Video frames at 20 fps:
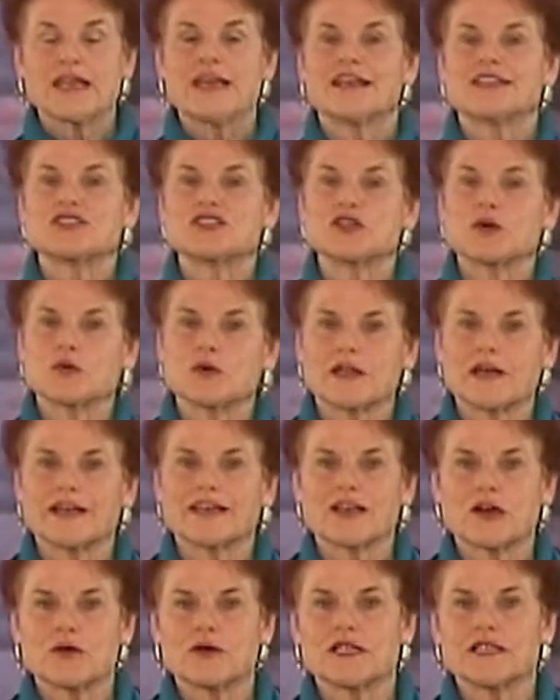And so when I
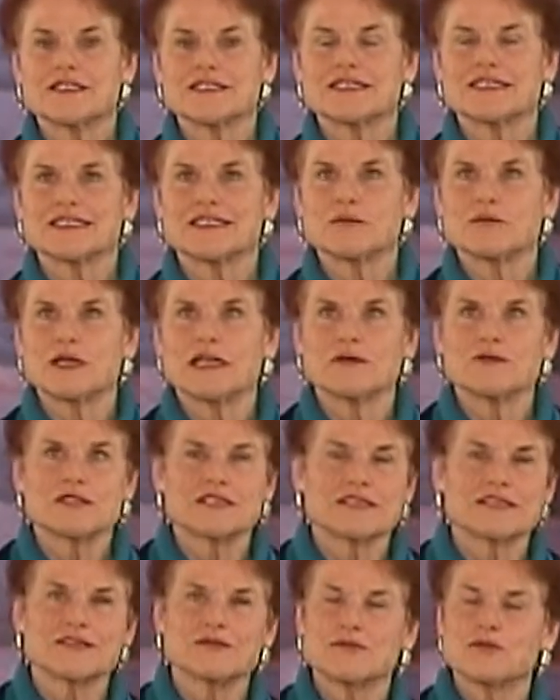go in to see him, he was
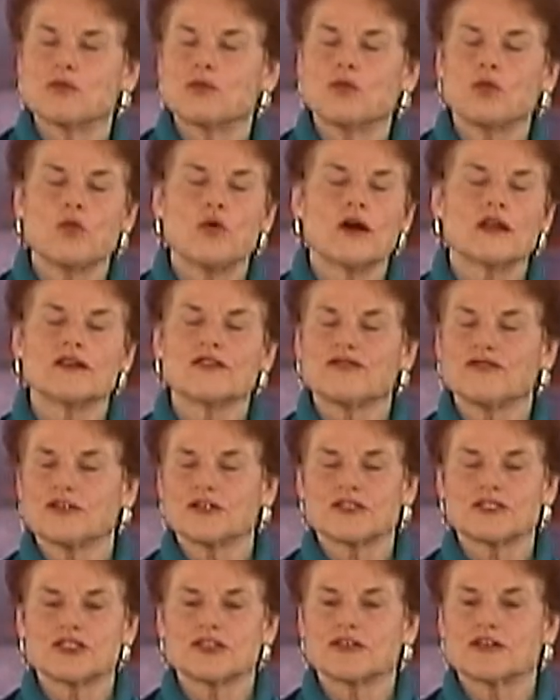this wonderful
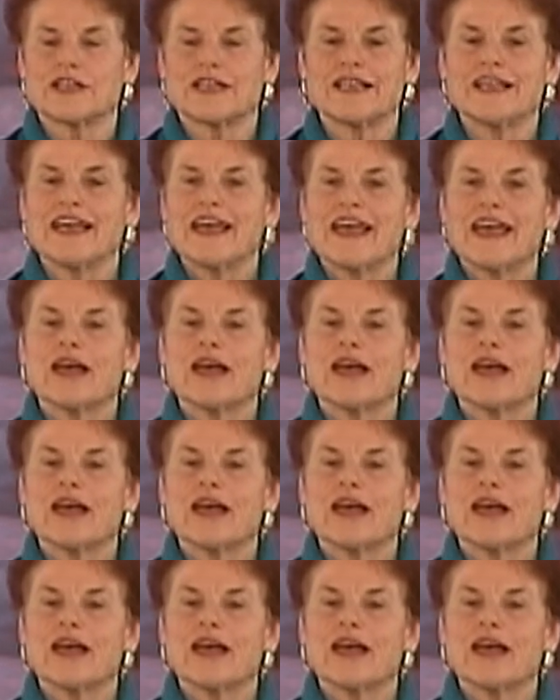attorney.